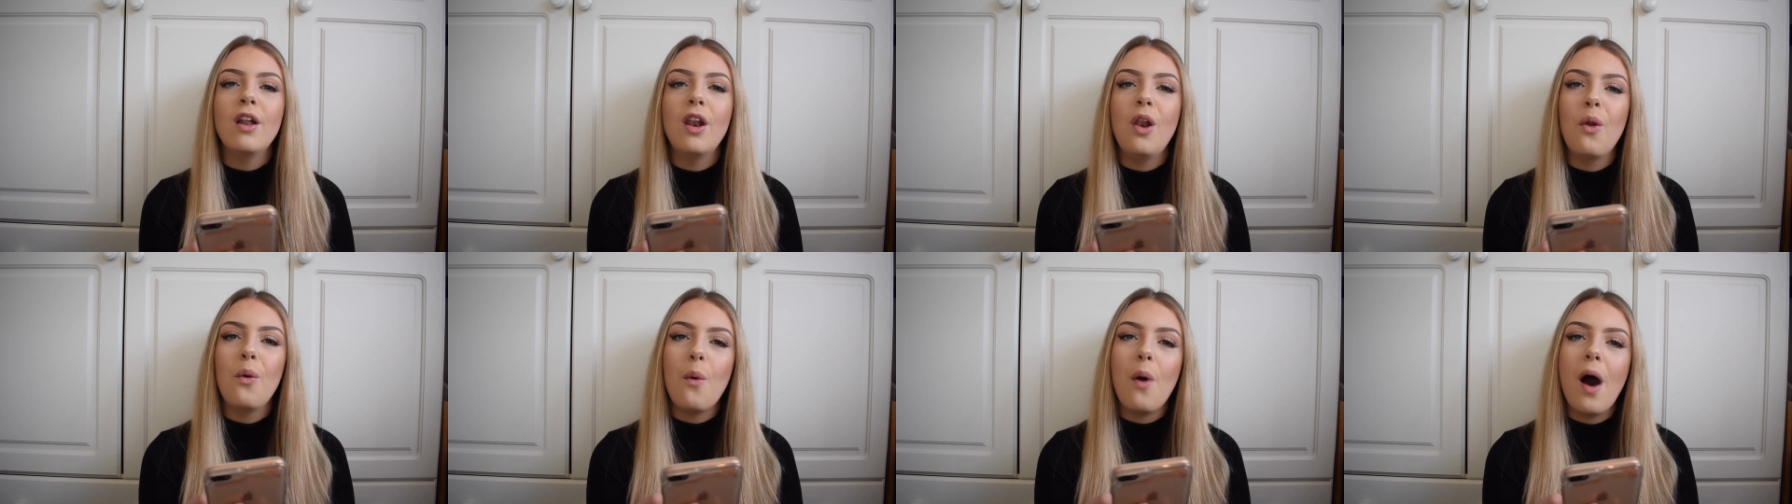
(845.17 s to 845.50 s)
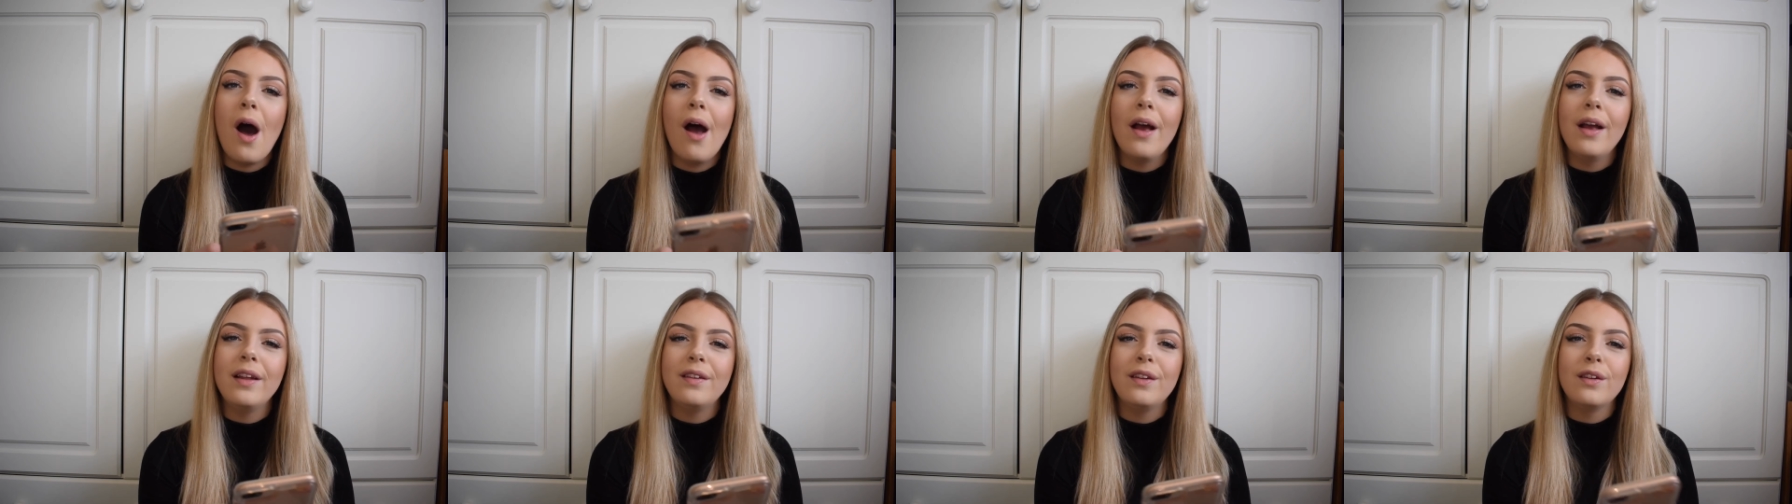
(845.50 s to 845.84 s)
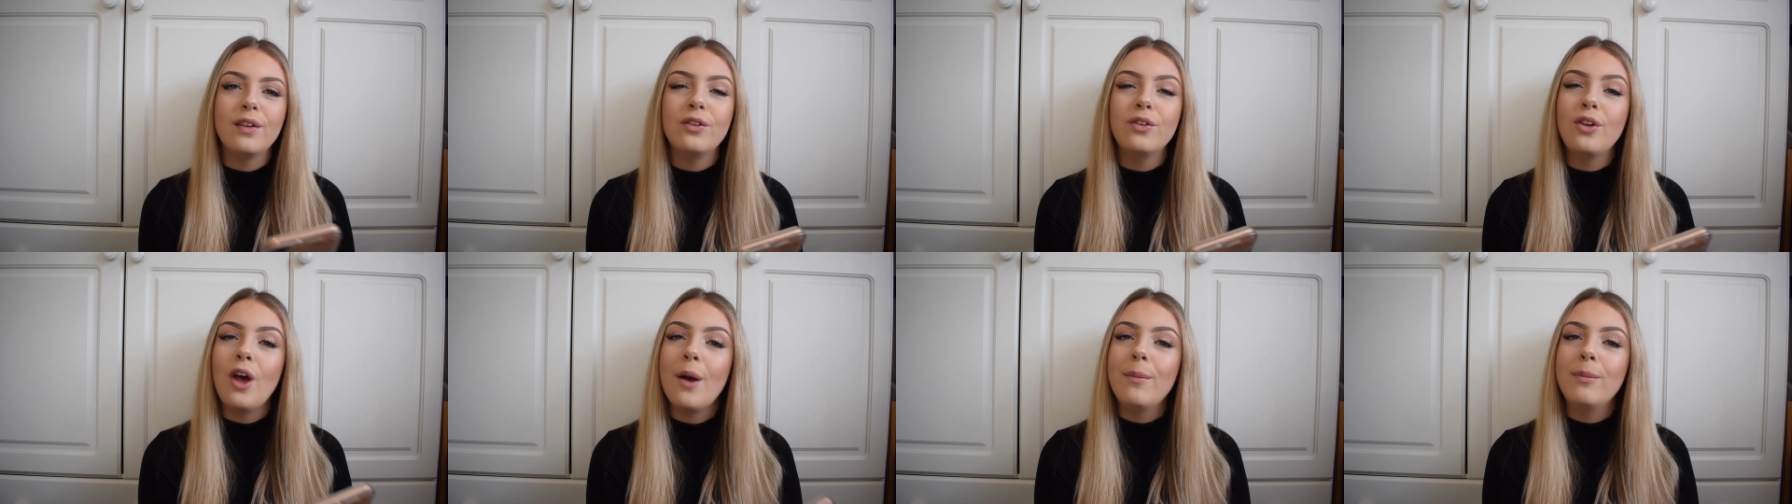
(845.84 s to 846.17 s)
Loire is
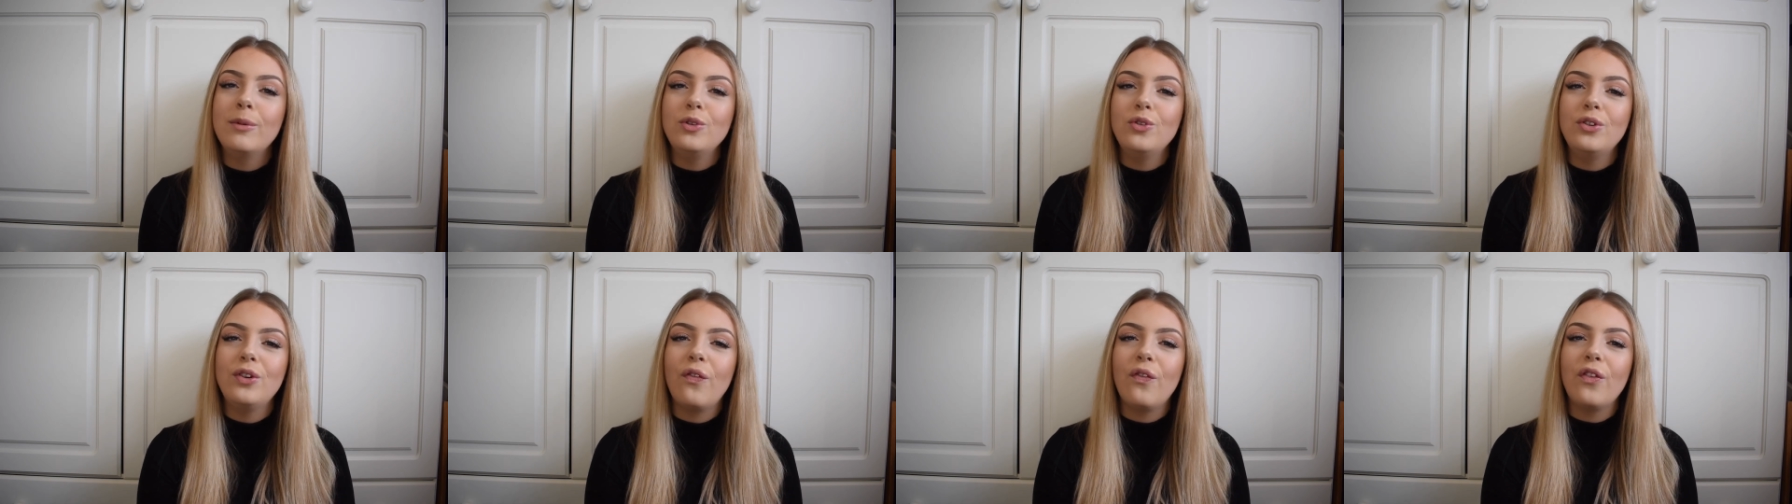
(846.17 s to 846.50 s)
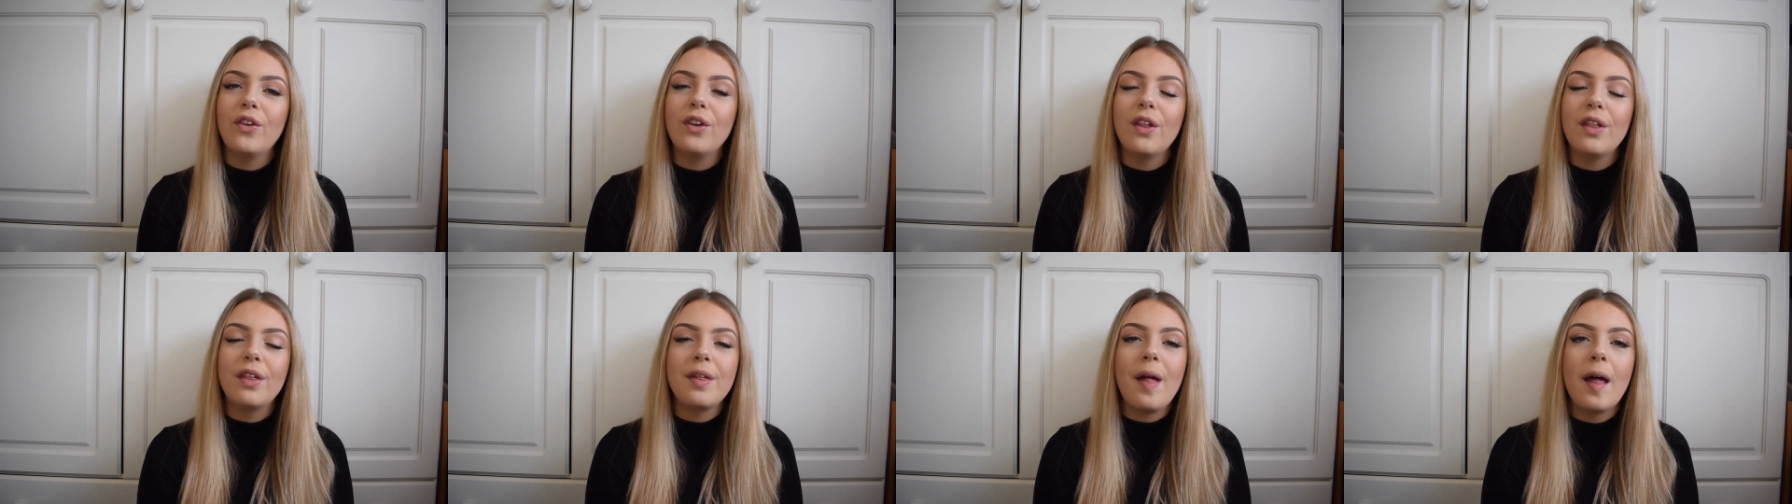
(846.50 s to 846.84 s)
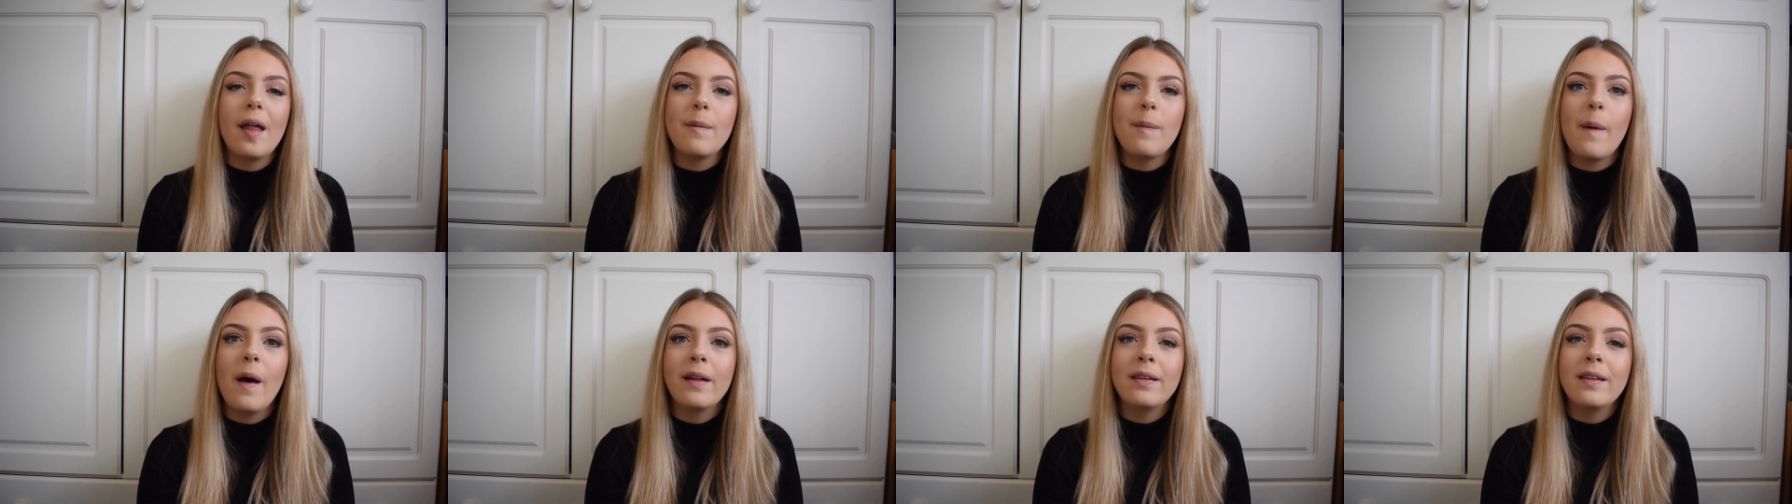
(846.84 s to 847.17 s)
so much different to the
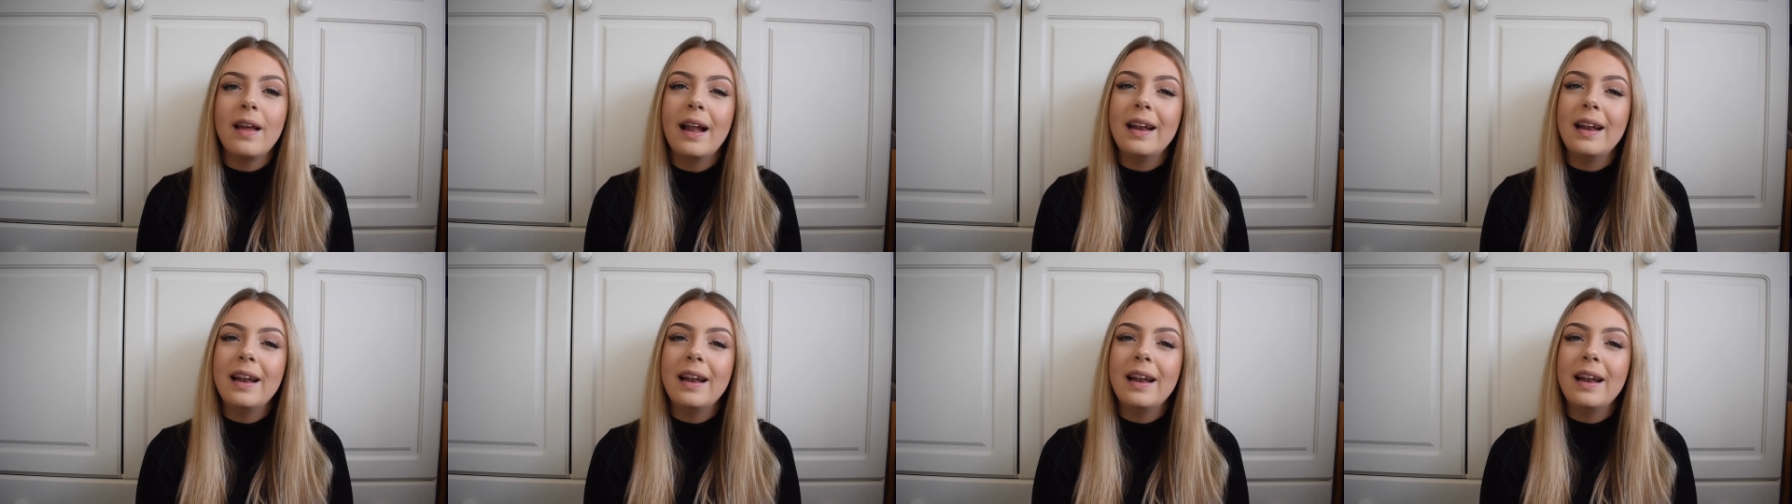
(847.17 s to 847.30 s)
saddle pads,